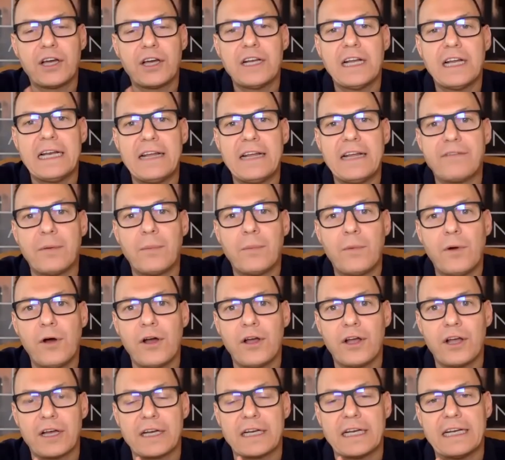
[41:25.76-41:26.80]
to live and
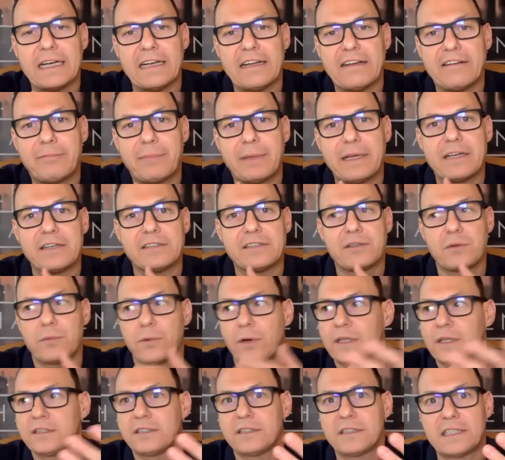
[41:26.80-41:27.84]
weren't going to live, because the
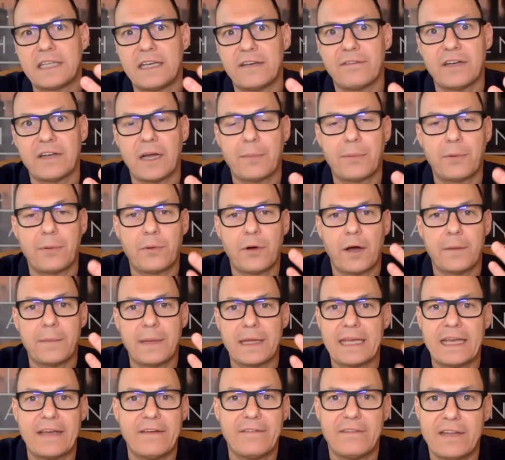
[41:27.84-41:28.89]
ones who'd given up or
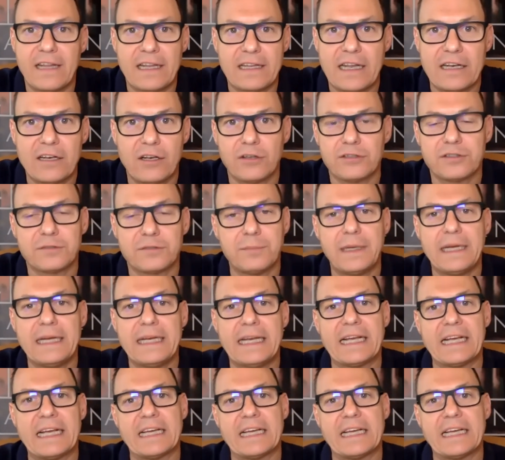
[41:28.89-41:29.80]
they'd lost meaning.